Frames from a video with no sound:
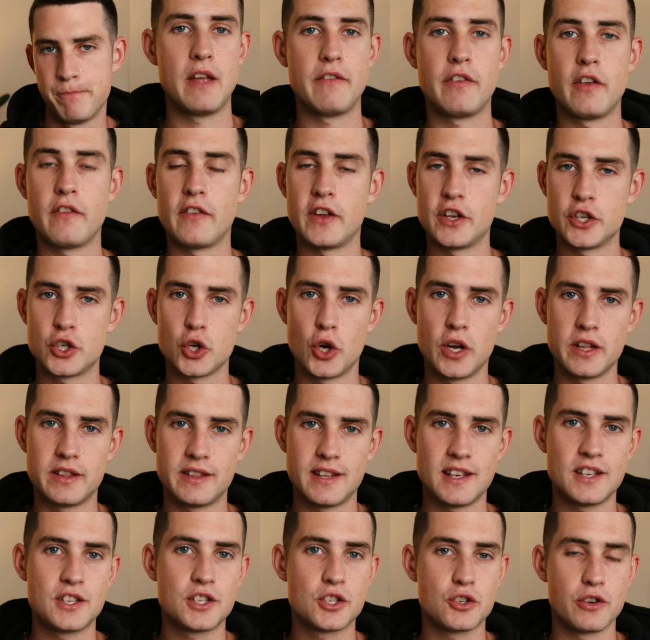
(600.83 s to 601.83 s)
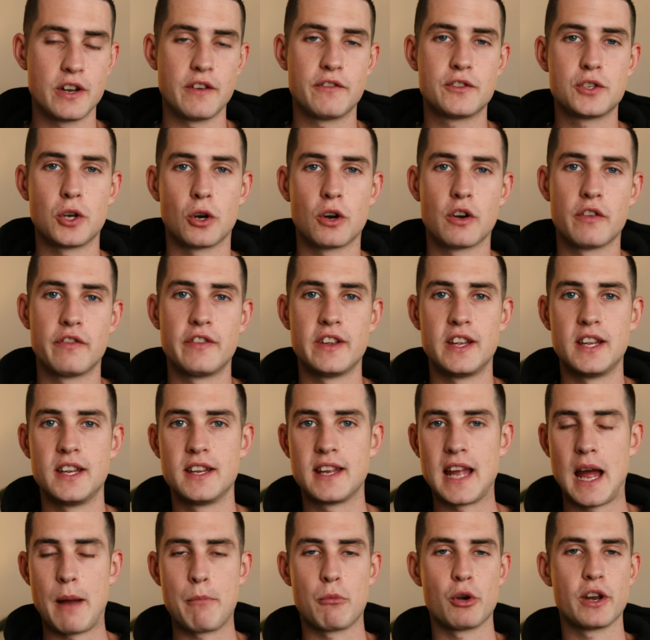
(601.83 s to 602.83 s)
If you've enjoyed this street photography,
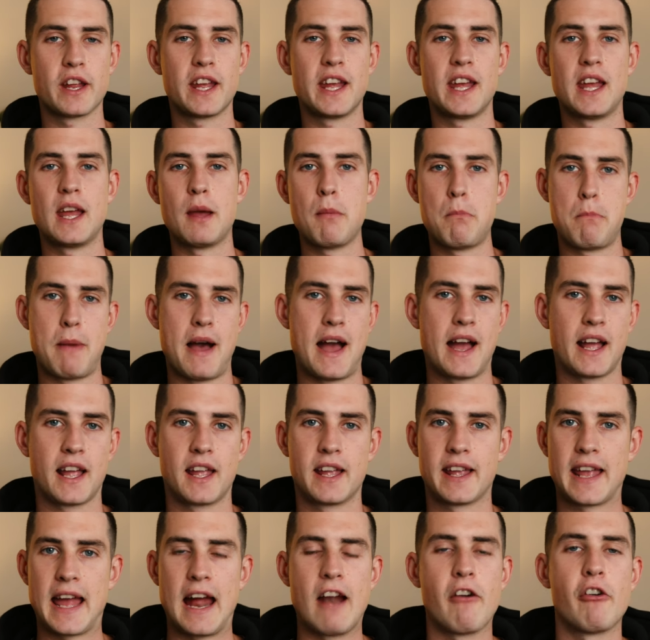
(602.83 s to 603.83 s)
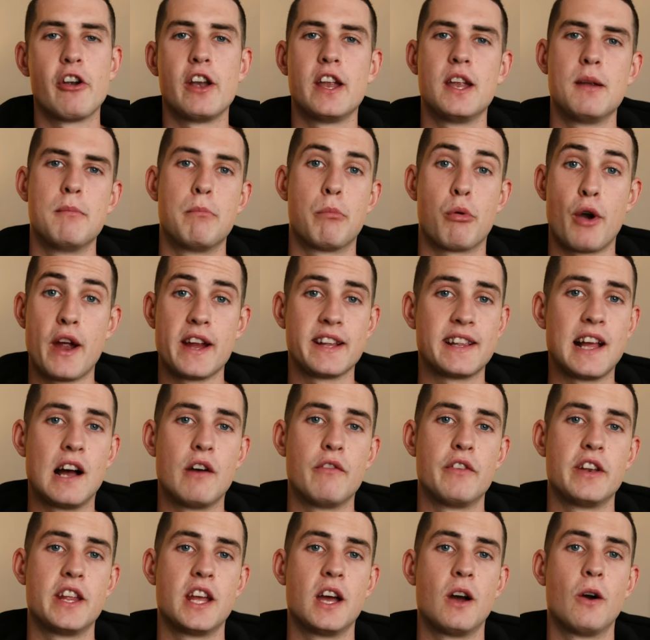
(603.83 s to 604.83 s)
camera gear, bag carry
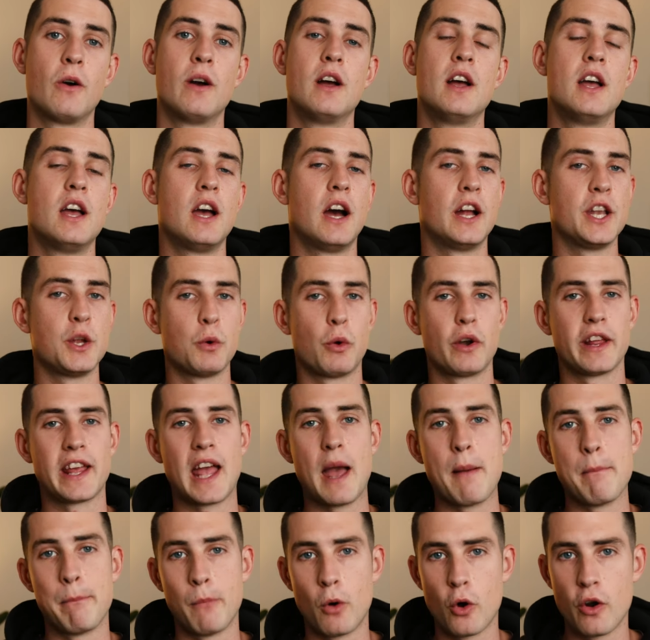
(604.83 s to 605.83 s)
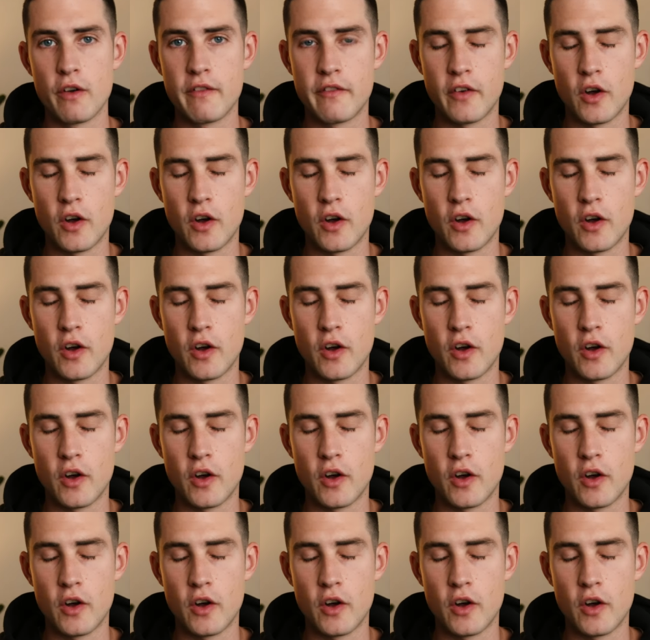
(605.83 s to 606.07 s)
breakdown video, and you want to get more